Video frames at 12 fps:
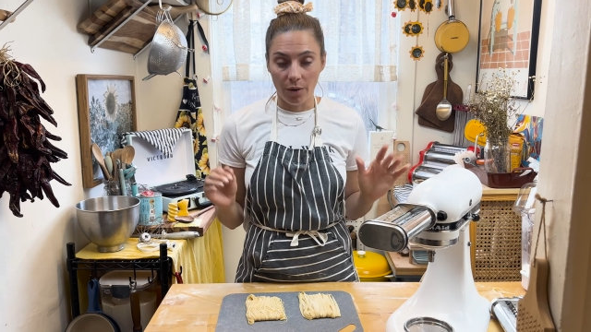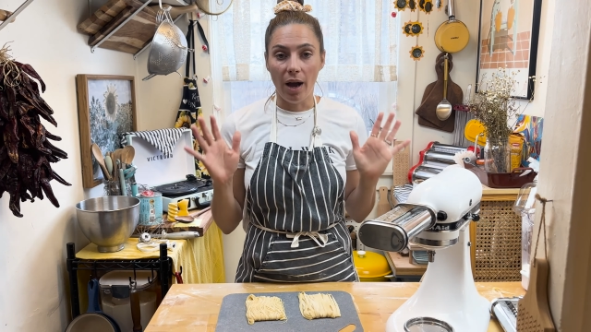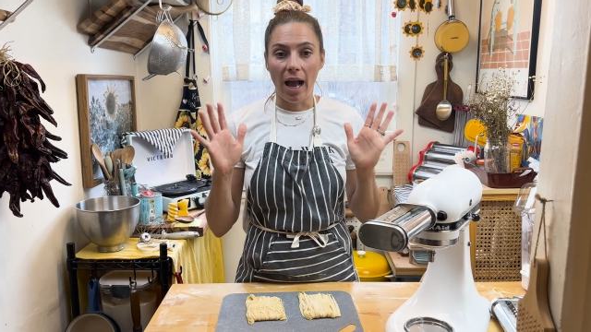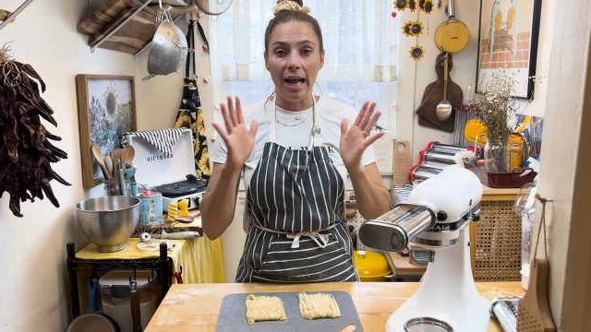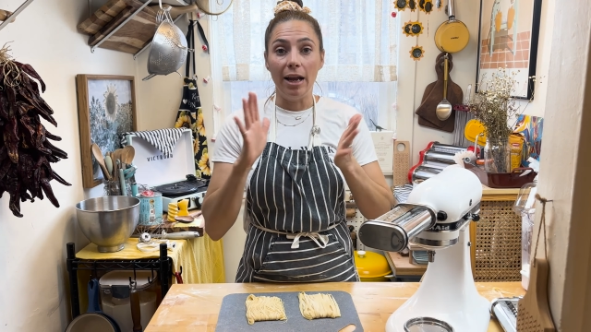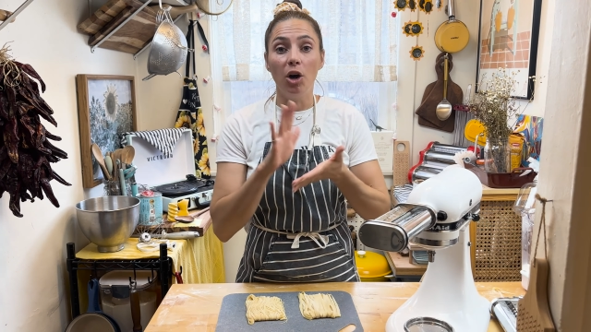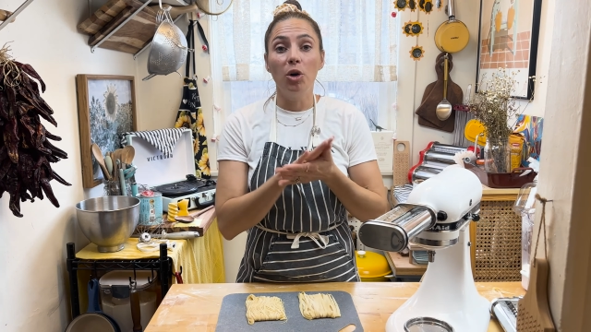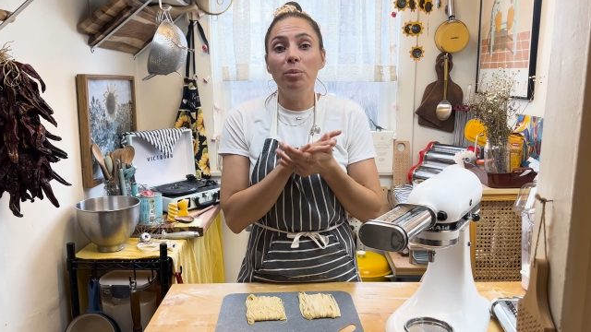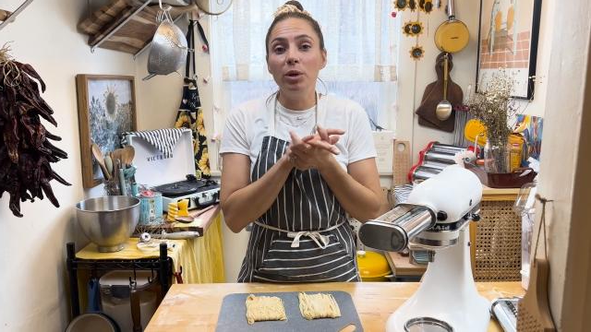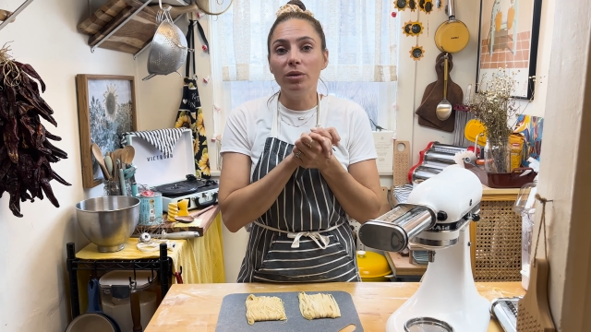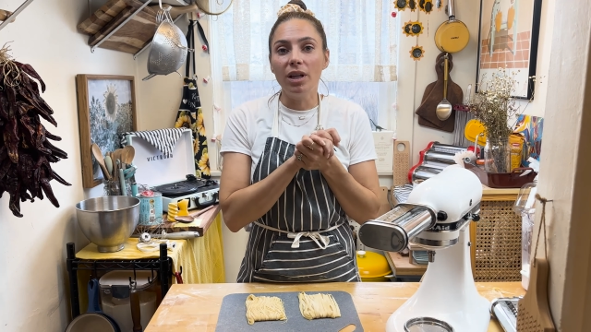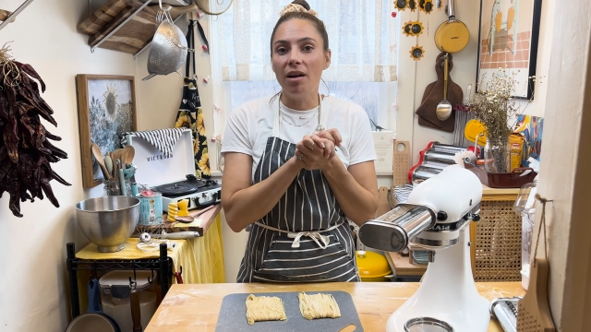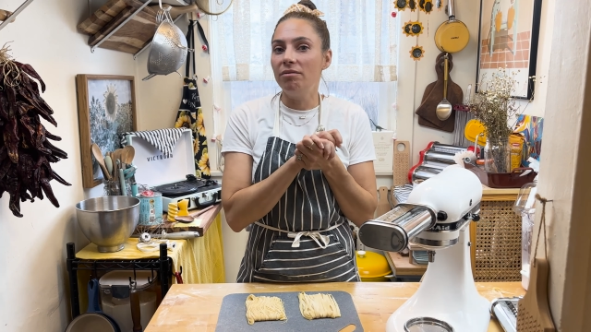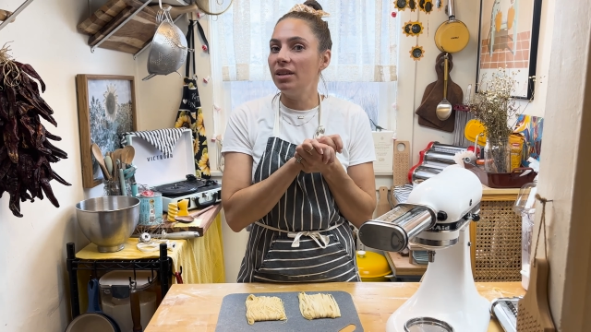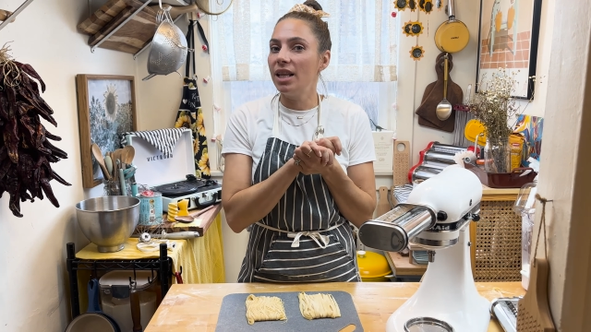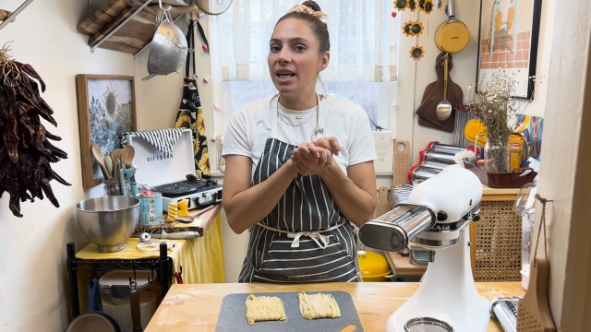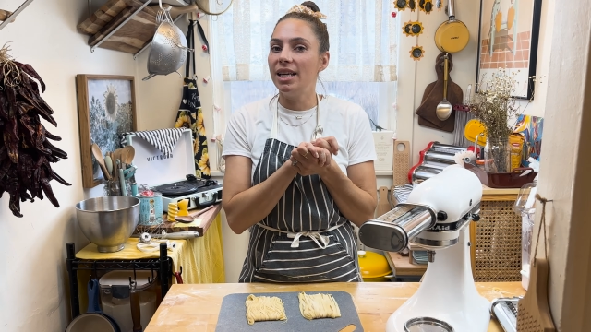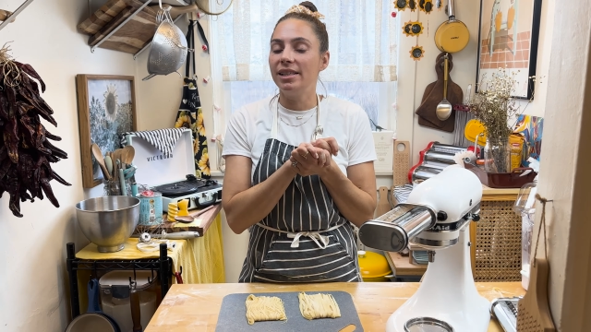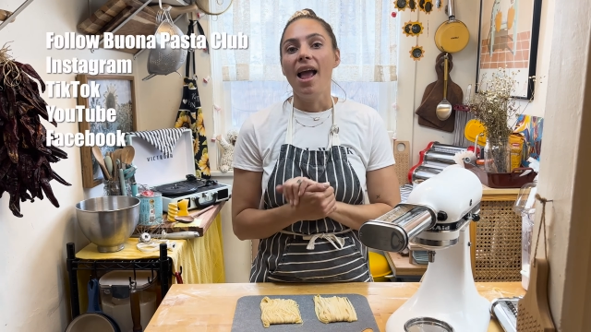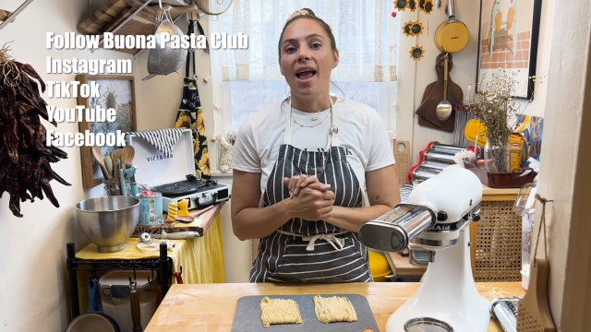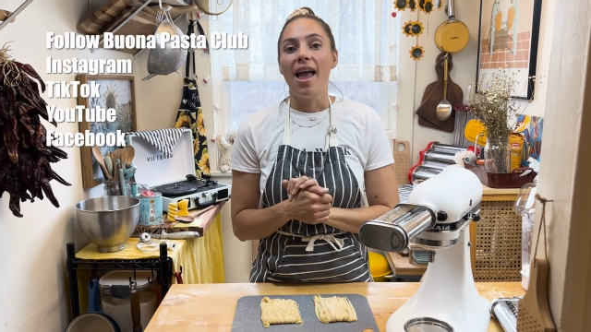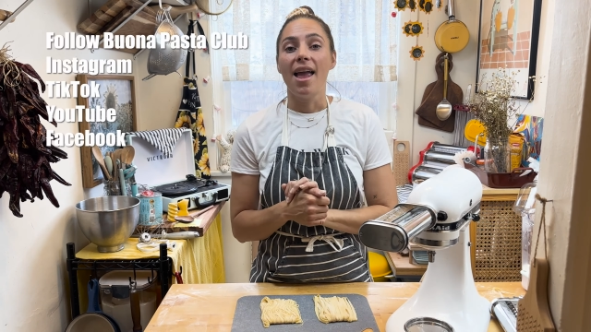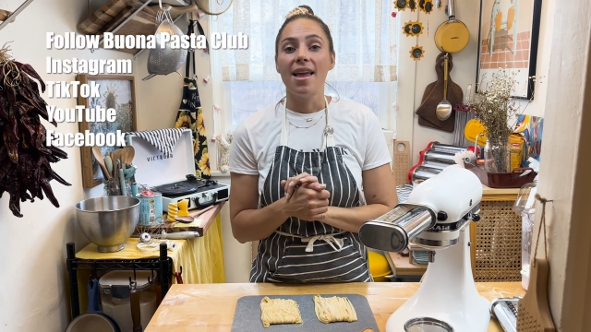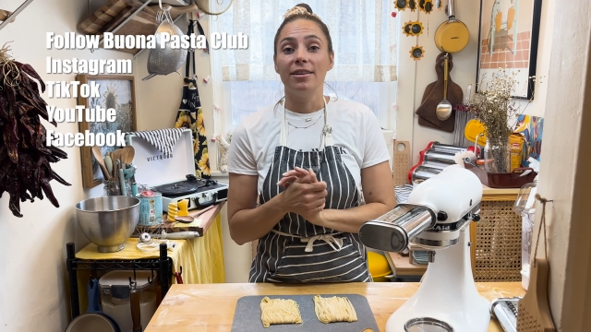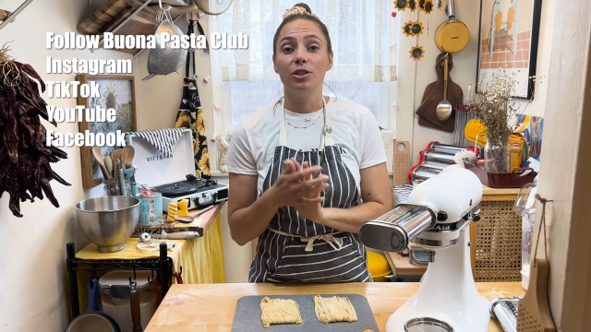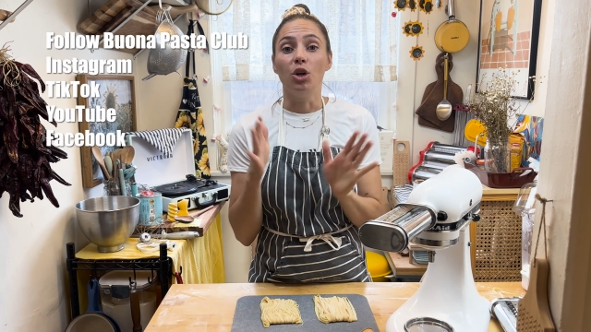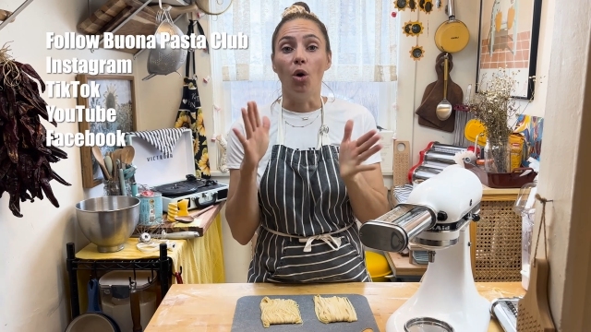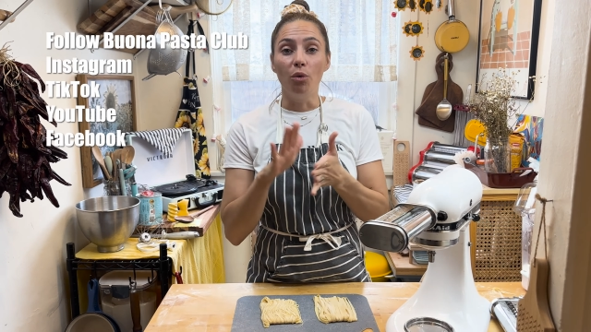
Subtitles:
I hope you loved this, and don't